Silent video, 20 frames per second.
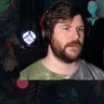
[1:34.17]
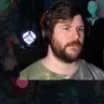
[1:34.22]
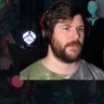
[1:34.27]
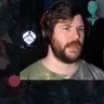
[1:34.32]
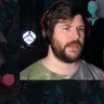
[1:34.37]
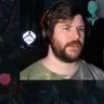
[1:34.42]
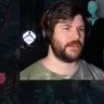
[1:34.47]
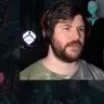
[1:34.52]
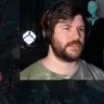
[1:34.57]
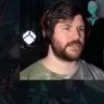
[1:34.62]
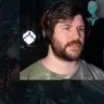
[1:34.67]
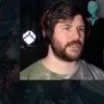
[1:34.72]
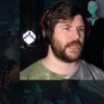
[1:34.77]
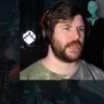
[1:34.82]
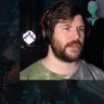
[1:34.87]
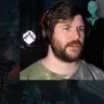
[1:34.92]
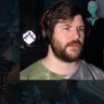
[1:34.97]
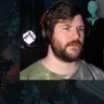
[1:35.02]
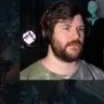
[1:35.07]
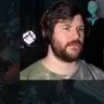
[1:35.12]
Man, they just
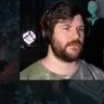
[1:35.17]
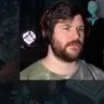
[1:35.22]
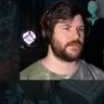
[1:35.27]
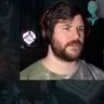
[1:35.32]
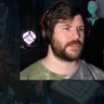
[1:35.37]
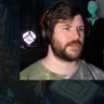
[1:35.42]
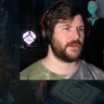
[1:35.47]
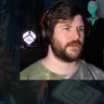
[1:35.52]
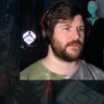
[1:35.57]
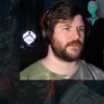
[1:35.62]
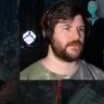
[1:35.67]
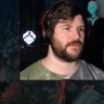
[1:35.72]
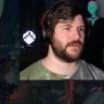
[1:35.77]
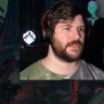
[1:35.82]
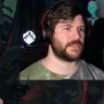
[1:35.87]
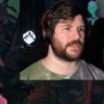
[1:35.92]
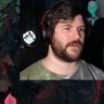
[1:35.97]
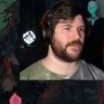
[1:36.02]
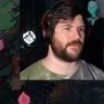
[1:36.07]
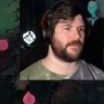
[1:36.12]
let you start doing
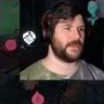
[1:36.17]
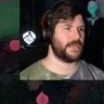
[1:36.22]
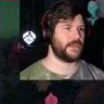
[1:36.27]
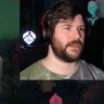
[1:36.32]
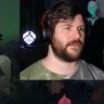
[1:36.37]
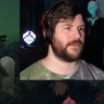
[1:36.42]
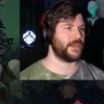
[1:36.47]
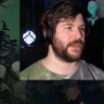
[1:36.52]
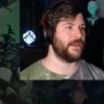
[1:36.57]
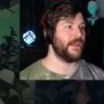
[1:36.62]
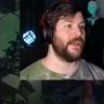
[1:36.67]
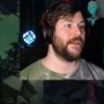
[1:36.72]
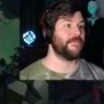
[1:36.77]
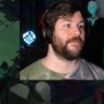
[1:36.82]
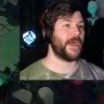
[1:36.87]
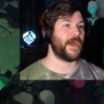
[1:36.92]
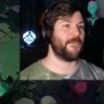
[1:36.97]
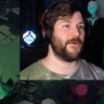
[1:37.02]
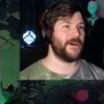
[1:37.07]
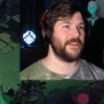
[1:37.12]
stuff immediately.
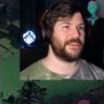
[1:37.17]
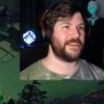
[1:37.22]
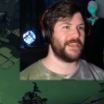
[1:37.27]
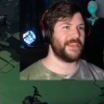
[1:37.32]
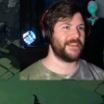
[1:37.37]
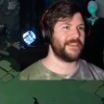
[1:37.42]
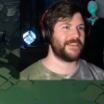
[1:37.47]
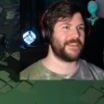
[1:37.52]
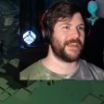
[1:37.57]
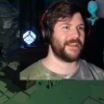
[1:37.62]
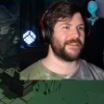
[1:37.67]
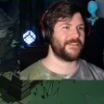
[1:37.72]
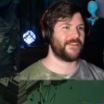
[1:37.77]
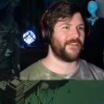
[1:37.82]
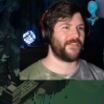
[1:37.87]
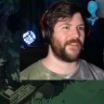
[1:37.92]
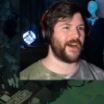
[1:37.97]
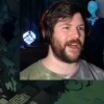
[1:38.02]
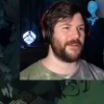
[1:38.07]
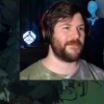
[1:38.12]
Now, one thing that a
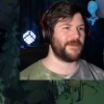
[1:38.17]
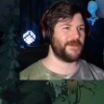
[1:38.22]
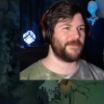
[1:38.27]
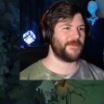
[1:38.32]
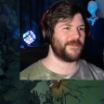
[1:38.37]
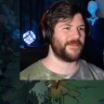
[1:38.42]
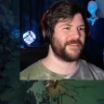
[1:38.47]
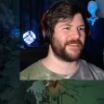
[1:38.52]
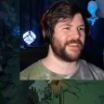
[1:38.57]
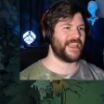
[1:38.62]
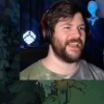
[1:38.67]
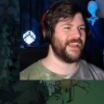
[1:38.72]
lot of people...